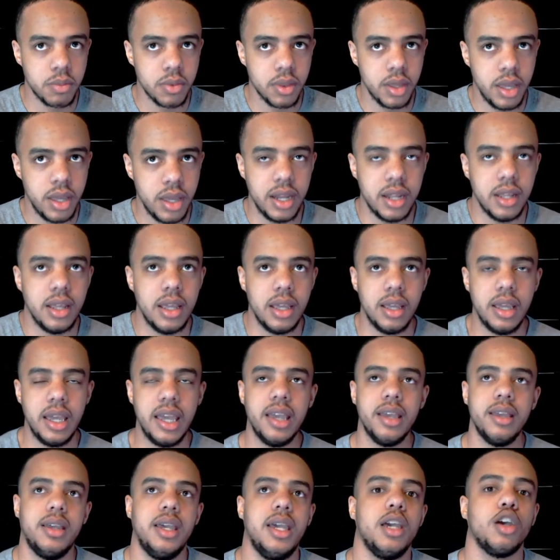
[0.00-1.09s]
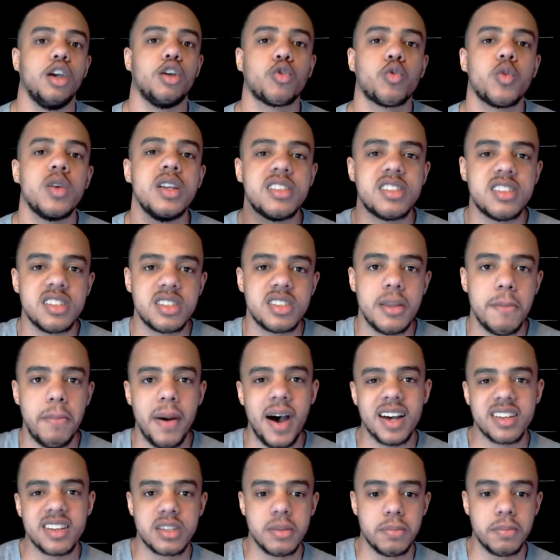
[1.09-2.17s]
it increases the
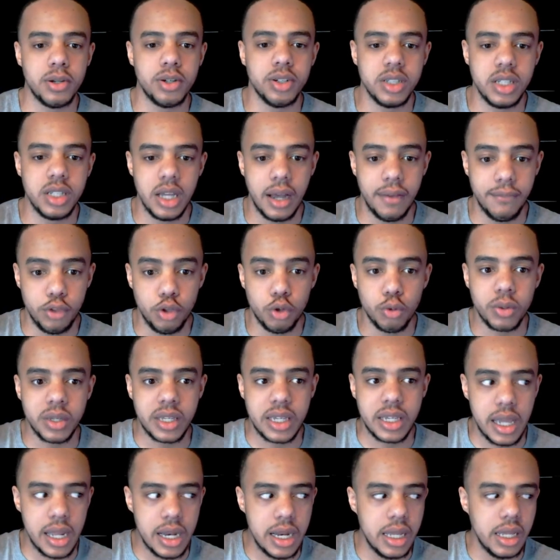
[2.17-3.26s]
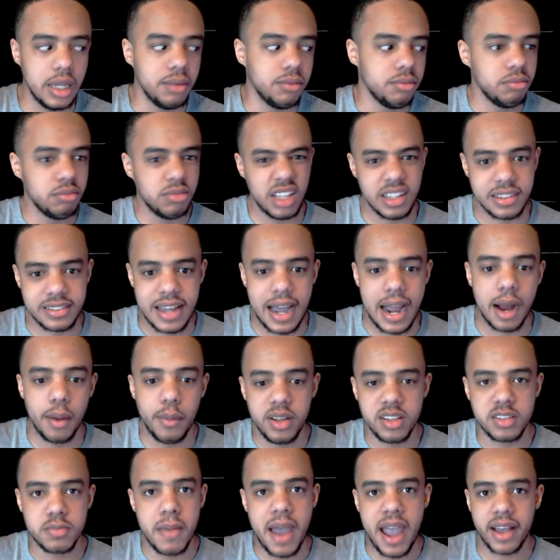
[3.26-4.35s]
possibility of you getting the
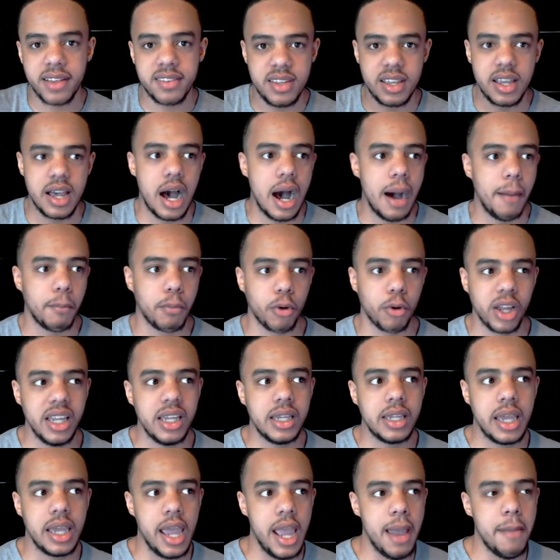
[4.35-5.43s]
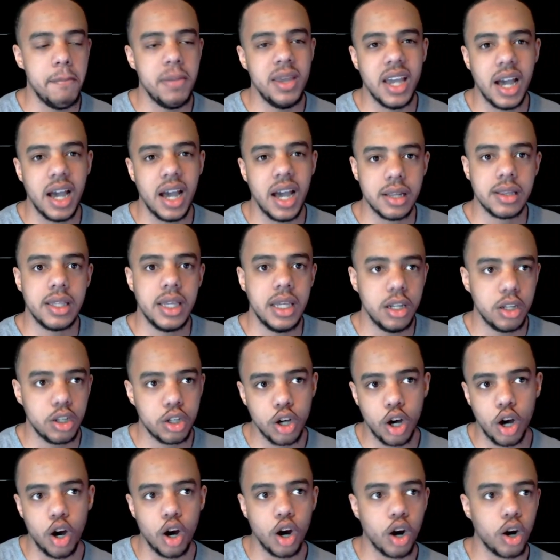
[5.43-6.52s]
Tyrese Maxey comp where he can be a lead
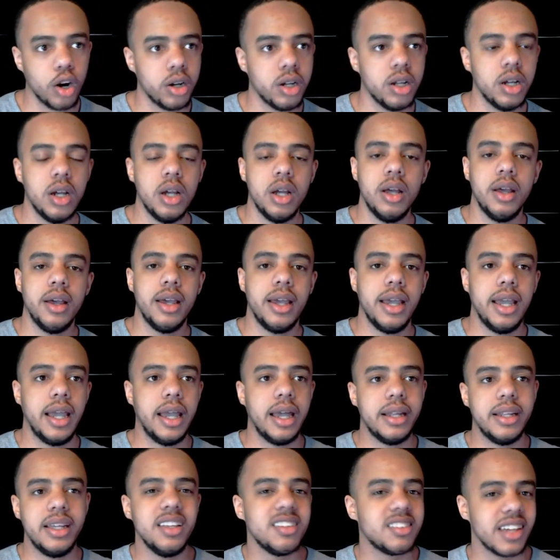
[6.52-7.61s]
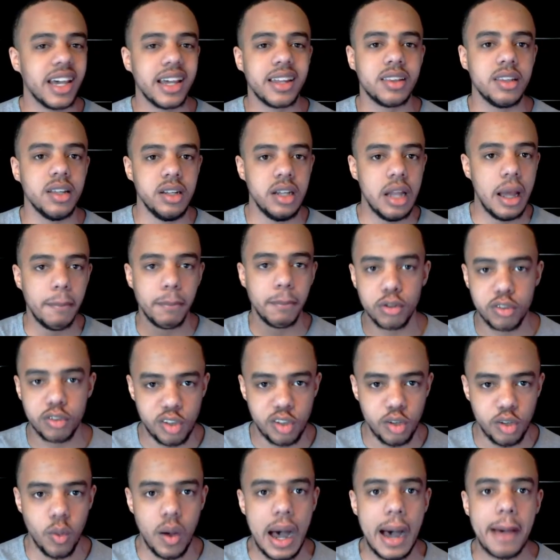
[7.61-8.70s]
guard and he's like the number
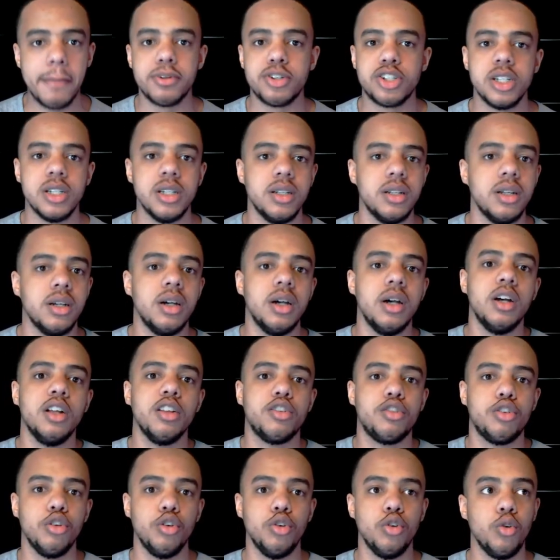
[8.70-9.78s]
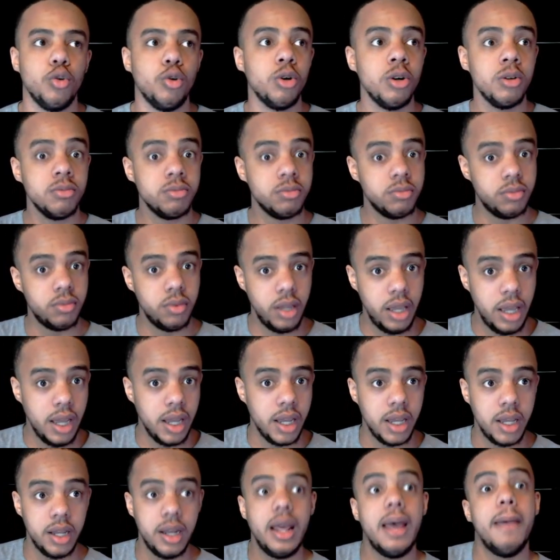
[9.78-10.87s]
2 option to
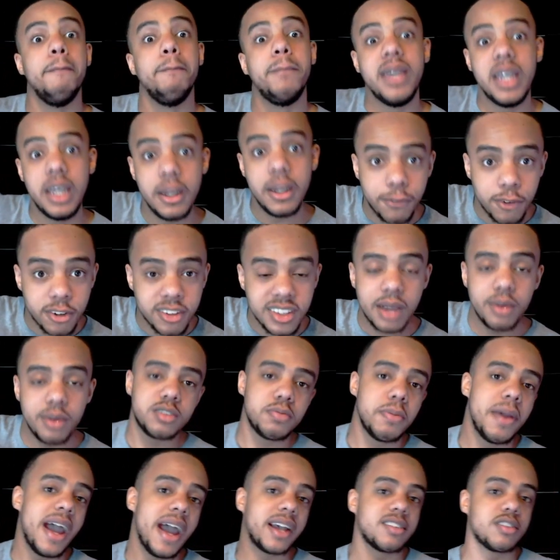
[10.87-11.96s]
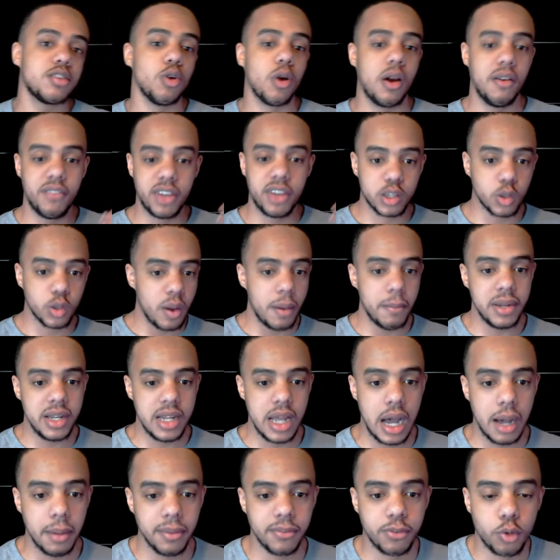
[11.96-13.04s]
and Embiid for Tyrese Maxey or Victor
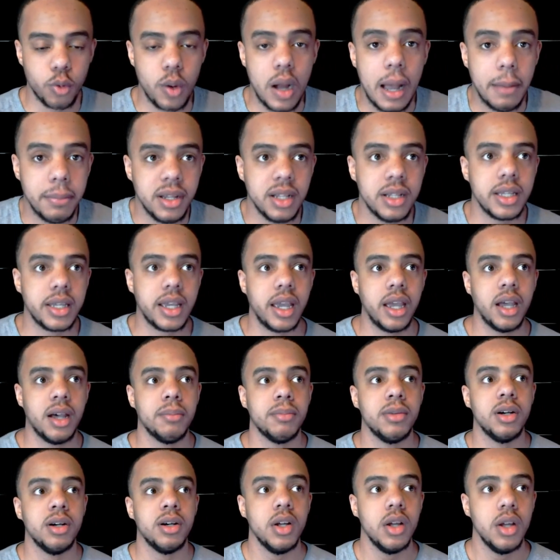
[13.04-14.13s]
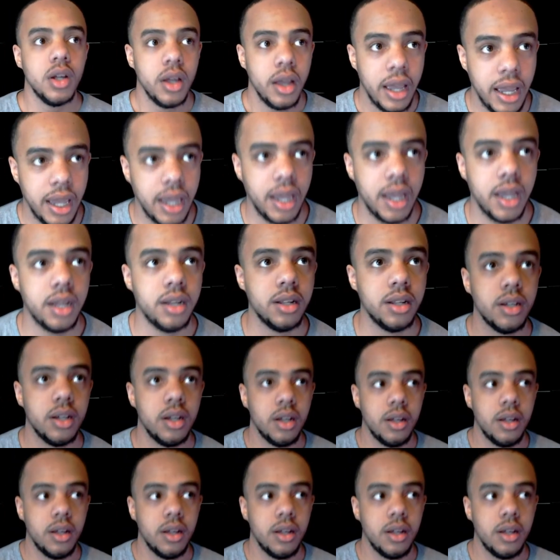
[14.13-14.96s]
Wembanyama for Rob Dillingham. And